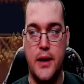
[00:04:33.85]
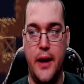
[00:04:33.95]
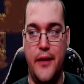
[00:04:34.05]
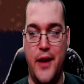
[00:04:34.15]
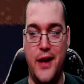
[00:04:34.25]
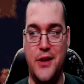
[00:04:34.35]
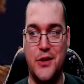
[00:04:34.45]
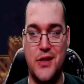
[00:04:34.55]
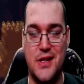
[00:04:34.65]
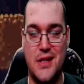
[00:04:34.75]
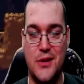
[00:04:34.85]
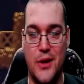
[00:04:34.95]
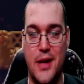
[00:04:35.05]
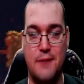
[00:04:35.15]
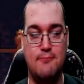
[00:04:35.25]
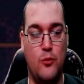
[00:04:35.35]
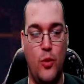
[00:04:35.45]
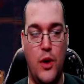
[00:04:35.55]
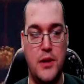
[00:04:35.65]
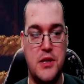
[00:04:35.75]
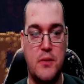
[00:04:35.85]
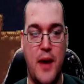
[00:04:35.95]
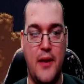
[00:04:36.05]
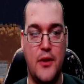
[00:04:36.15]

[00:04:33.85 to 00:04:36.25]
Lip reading: And then you'll hit one spot